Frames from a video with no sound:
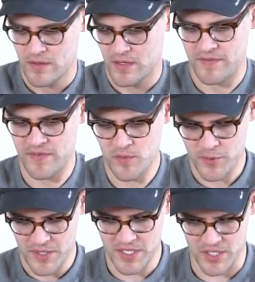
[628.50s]
They feel
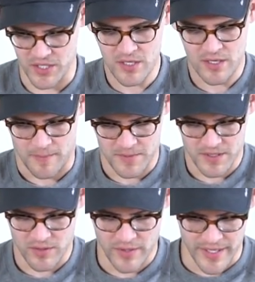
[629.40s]
pretty good. I'm gonna
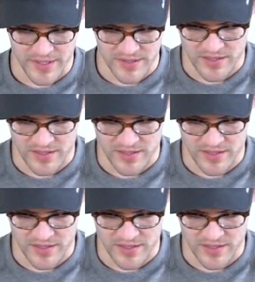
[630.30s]
go ahead and